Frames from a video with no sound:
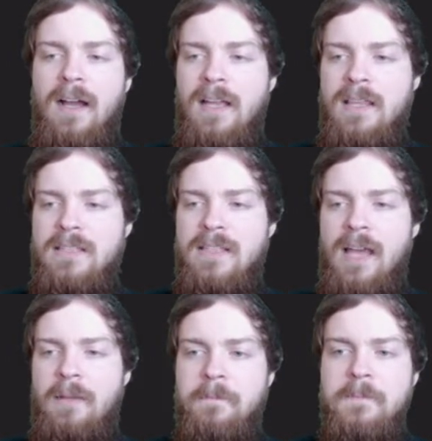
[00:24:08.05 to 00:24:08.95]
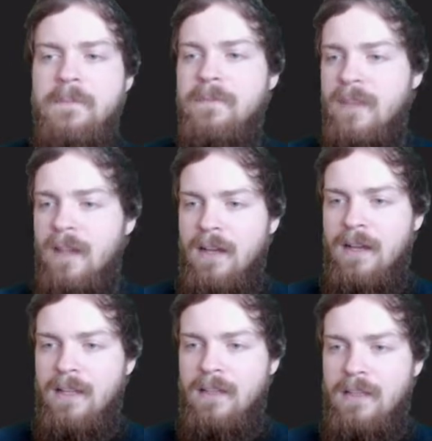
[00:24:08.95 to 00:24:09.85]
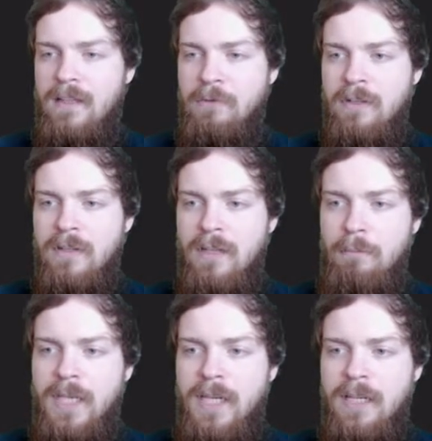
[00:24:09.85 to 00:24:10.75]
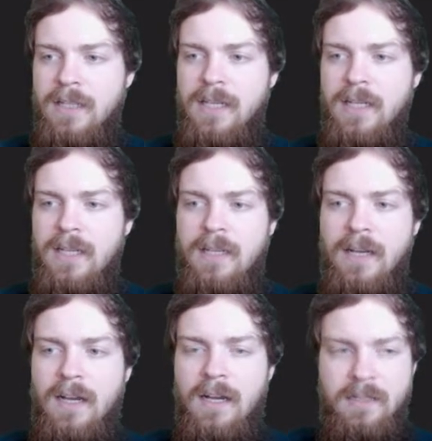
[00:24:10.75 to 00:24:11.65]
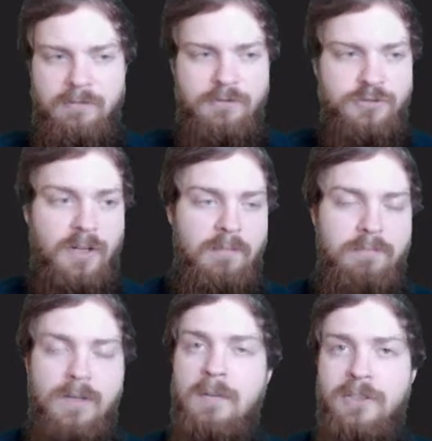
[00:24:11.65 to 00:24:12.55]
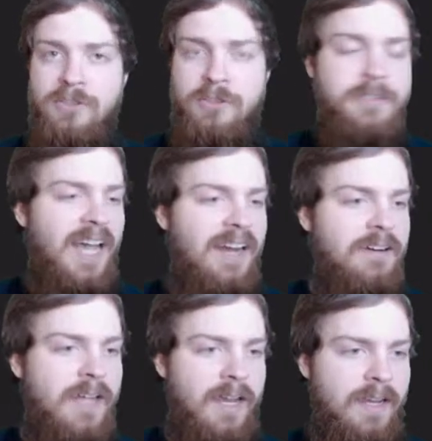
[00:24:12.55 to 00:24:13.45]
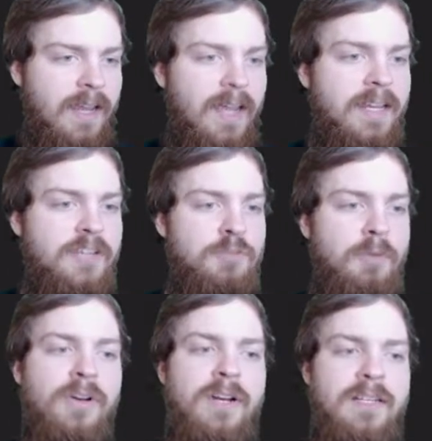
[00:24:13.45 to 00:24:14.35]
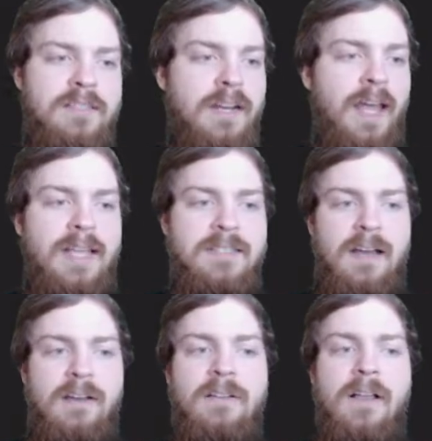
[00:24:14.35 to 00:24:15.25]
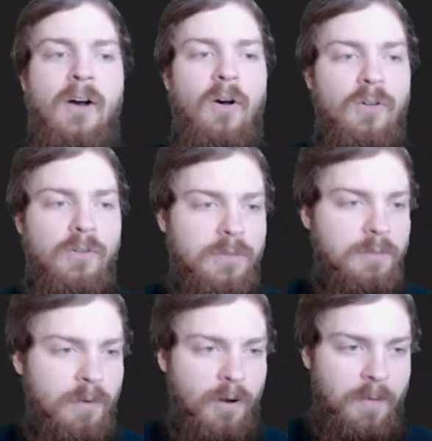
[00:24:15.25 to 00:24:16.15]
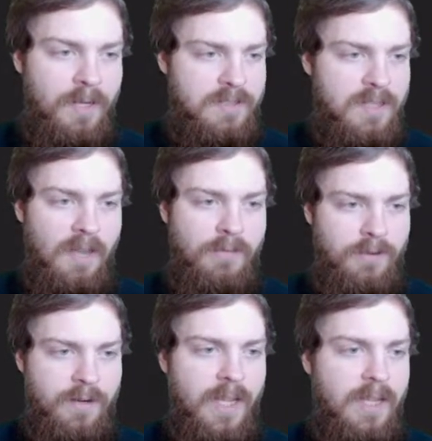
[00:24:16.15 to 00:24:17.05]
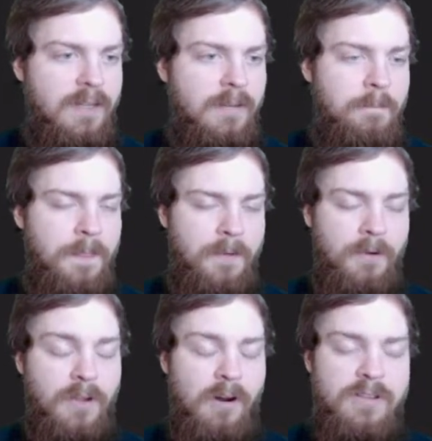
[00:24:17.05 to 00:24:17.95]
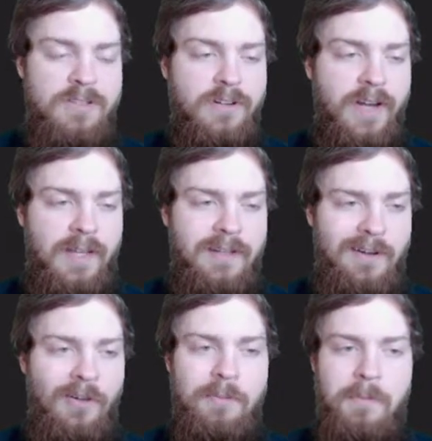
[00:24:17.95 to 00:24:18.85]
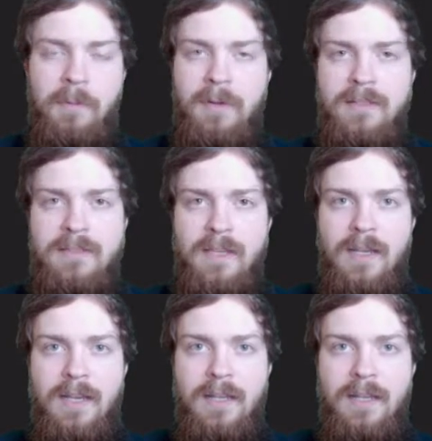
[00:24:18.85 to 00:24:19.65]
Instead, this will immediately draw pretty much your entire deck, and each opponent is going to exile all the permanents they have in their hand, or all the cards in their hand and all the permanents